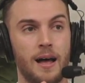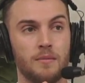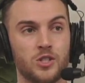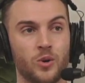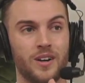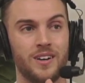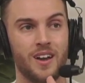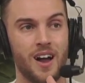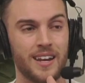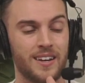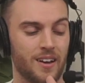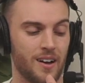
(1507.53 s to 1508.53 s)
So at
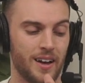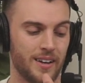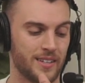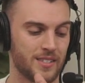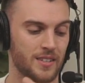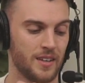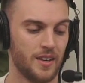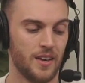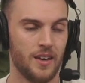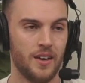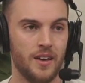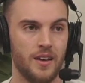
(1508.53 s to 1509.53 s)
99,
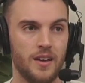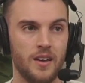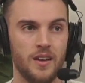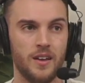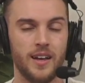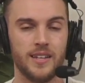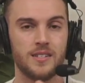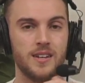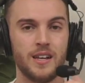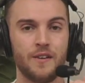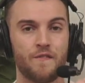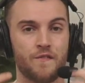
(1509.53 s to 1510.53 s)
it's
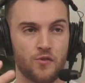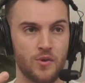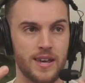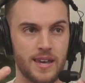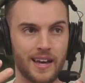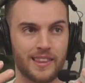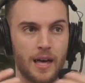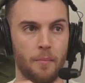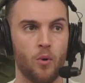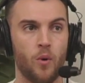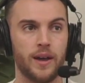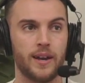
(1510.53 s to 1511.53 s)
nearly free at that
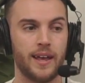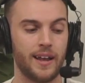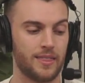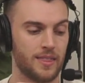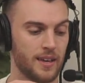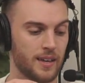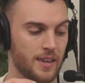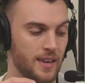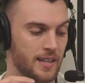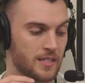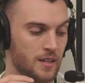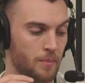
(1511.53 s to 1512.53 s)
point, and I think he
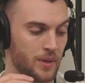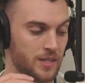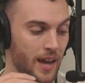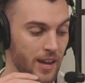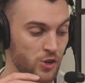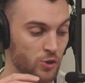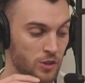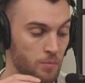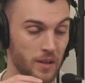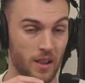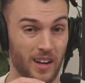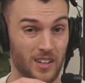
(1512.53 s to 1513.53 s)
has the potential to
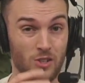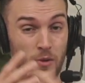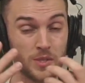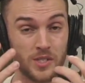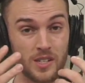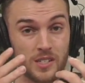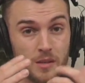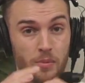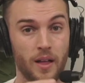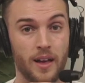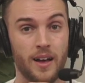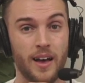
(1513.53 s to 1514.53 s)
be like a top 60 player.